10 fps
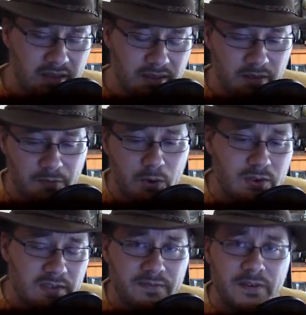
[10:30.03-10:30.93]
the
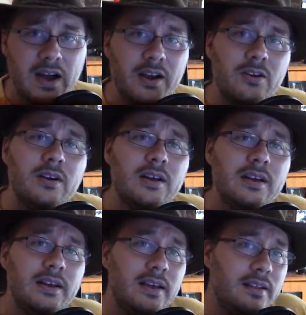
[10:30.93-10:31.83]
first fire
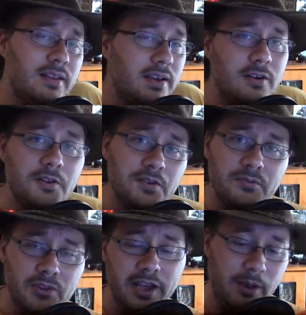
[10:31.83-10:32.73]
and the kiln the
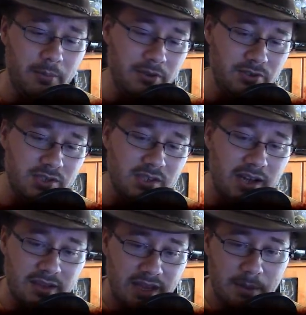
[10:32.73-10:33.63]
flame, and just
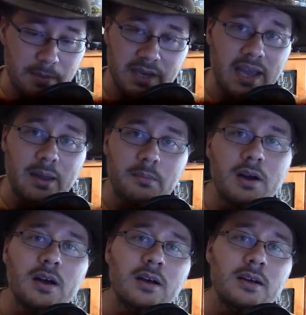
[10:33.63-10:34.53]
like they became
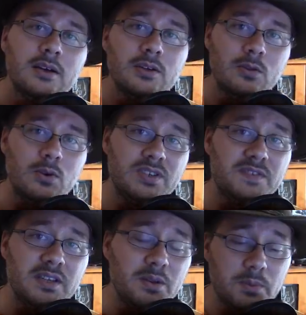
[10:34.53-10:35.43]
Lords of Cinder